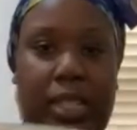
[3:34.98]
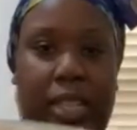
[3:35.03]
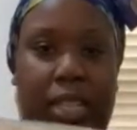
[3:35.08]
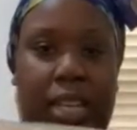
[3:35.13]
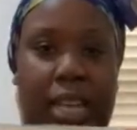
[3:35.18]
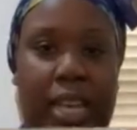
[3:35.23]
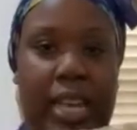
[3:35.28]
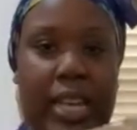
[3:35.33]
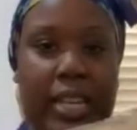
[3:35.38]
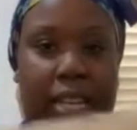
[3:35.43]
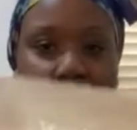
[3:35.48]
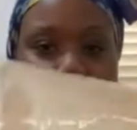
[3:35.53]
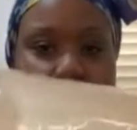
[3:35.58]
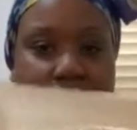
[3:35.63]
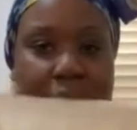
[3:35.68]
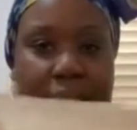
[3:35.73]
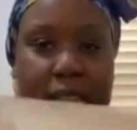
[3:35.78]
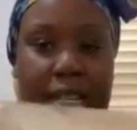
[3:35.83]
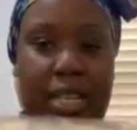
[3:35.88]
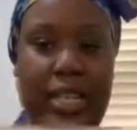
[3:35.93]
in here, nice
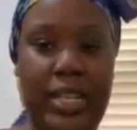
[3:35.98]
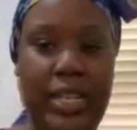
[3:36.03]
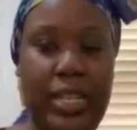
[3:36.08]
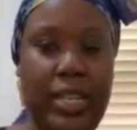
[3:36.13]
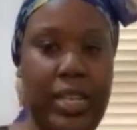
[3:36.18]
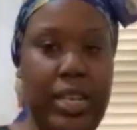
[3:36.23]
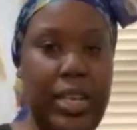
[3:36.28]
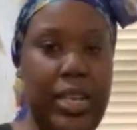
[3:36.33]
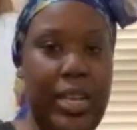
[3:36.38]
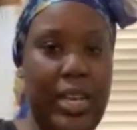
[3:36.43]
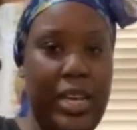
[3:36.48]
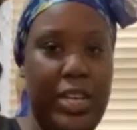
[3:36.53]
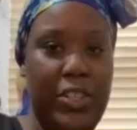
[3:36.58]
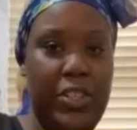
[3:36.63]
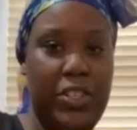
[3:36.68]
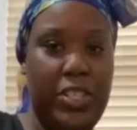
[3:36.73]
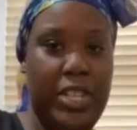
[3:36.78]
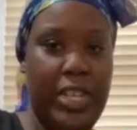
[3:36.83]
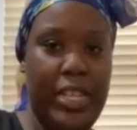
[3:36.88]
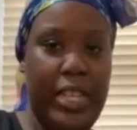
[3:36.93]
and clean. You
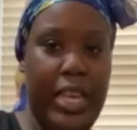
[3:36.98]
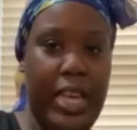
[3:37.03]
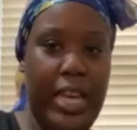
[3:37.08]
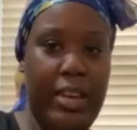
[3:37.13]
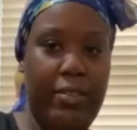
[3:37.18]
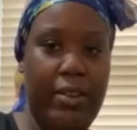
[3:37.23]
just get the hair